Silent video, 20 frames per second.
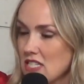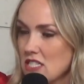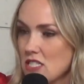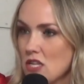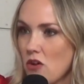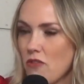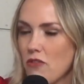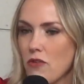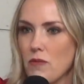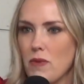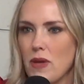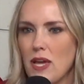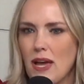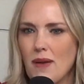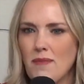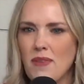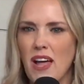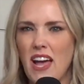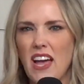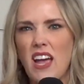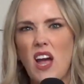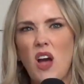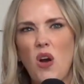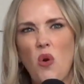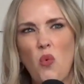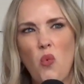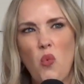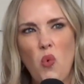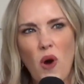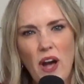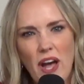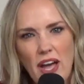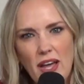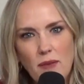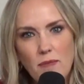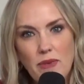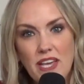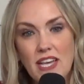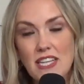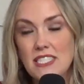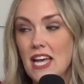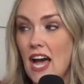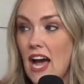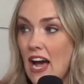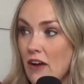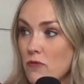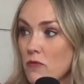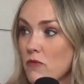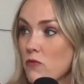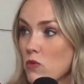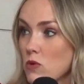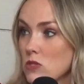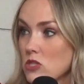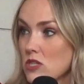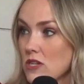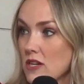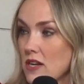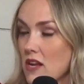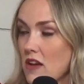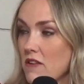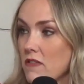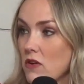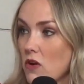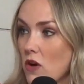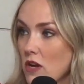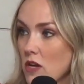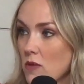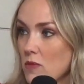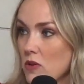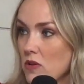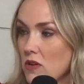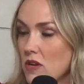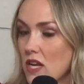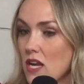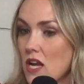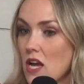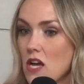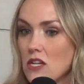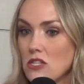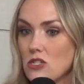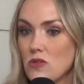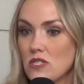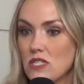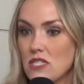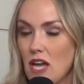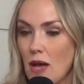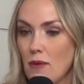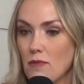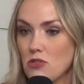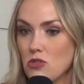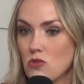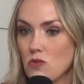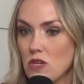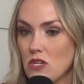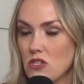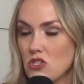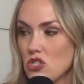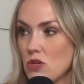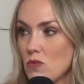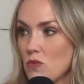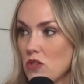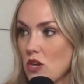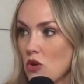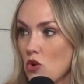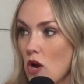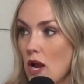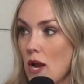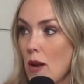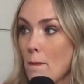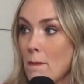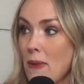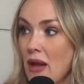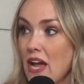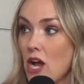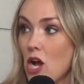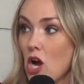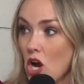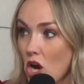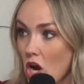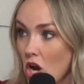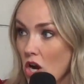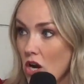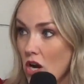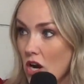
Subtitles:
And so for me, I'm like, what? Because I've been fortunate enough in our community to establish a relationship with a great banker.